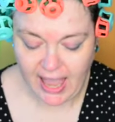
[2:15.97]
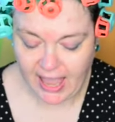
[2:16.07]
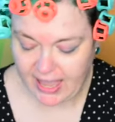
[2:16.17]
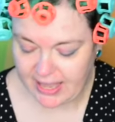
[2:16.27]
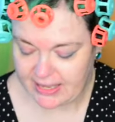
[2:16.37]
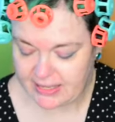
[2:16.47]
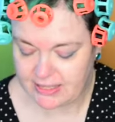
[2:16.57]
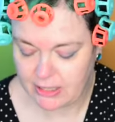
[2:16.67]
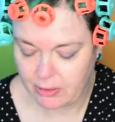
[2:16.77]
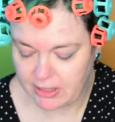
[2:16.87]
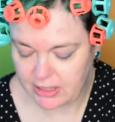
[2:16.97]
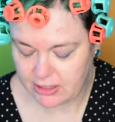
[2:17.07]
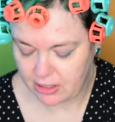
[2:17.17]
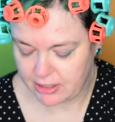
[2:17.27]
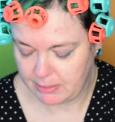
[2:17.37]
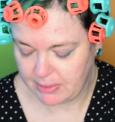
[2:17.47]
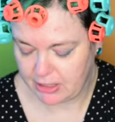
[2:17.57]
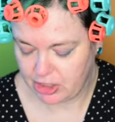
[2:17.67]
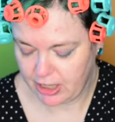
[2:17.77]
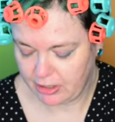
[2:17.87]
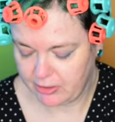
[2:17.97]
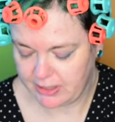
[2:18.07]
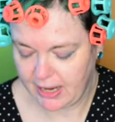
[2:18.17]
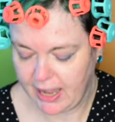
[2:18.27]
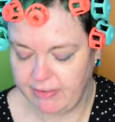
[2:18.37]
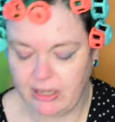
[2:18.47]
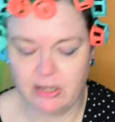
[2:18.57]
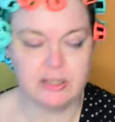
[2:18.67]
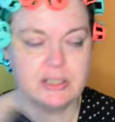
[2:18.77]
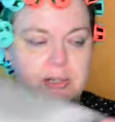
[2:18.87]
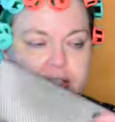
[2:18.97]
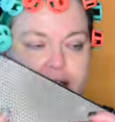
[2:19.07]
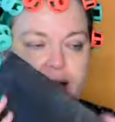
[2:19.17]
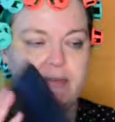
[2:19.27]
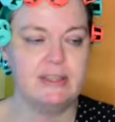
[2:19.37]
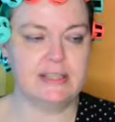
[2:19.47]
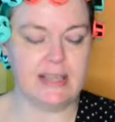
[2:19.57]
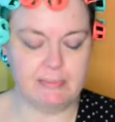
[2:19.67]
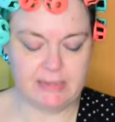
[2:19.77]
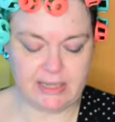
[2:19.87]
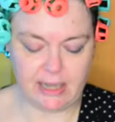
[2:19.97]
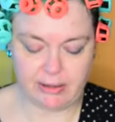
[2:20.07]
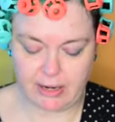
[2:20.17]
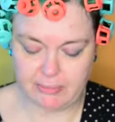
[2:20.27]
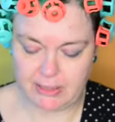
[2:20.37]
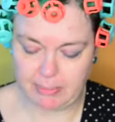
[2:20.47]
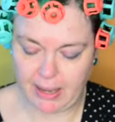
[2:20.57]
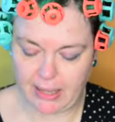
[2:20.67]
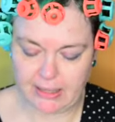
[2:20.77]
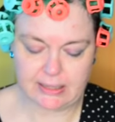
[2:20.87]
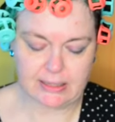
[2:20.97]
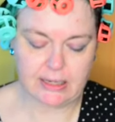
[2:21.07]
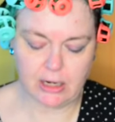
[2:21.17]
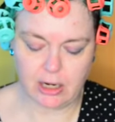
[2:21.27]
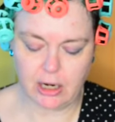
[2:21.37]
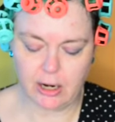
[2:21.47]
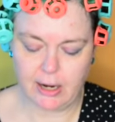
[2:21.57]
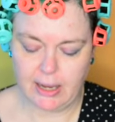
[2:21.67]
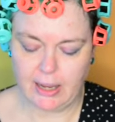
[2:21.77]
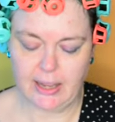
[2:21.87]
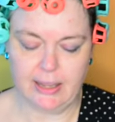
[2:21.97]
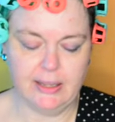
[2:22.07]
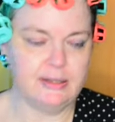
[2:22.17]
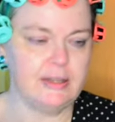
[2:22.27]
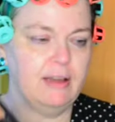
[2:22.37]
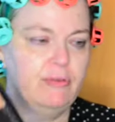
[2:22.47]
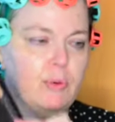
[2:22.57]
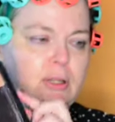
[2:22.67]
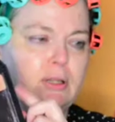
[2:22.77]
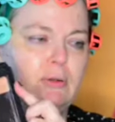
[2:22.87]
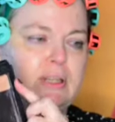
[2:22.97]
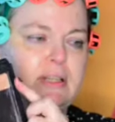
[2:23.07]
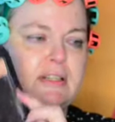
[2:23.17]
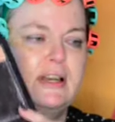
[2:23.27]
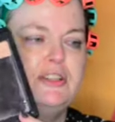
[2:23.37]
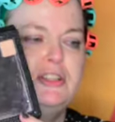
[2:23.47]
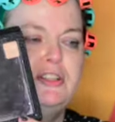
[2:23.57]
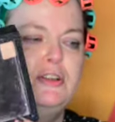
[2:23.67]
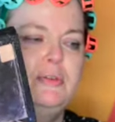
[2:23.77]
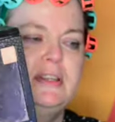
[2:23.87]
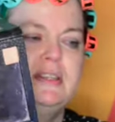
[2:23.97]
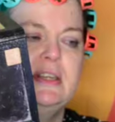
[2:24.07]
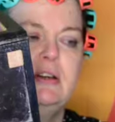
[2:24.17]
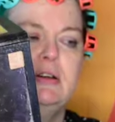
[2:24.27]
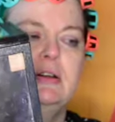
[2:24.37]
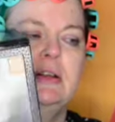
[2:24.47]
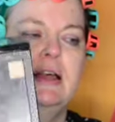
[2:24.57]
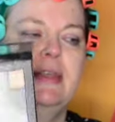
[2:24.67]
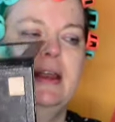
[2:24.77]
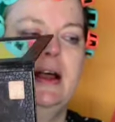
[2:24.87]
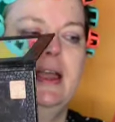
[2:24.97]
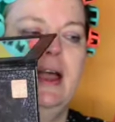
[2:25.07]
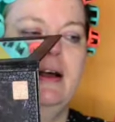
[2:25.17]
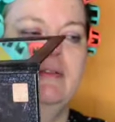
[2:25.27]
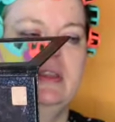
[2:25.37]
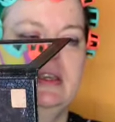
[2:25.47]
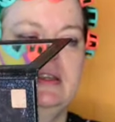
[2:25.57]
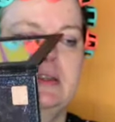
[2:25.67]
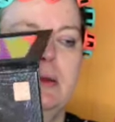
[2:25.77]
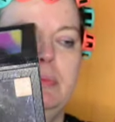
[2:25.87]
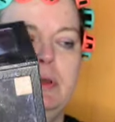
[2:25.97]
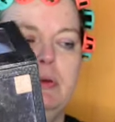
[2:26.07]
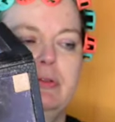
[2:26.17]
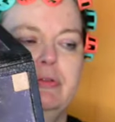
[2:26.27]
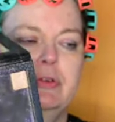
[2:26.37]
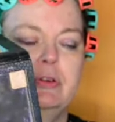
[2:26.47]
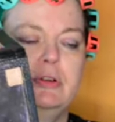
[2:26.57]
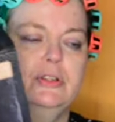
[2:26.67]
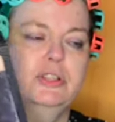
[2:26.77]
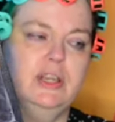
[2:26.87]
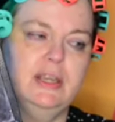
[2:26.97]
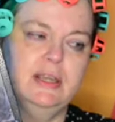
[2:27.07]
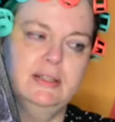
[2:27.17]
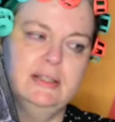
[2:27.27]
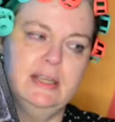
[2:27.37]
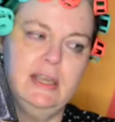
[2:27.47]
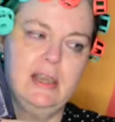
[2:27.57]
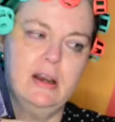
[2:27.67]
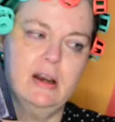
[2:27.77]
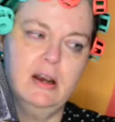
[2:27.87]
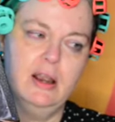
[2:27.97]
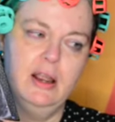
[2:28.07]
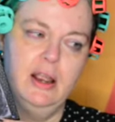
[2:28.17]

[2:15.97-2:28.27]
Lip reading: And so these are some of the shadows that I have here. So I just have this other empty palette here, and I have one Lonely Natasha Denona single, and then I have these beautiful shades here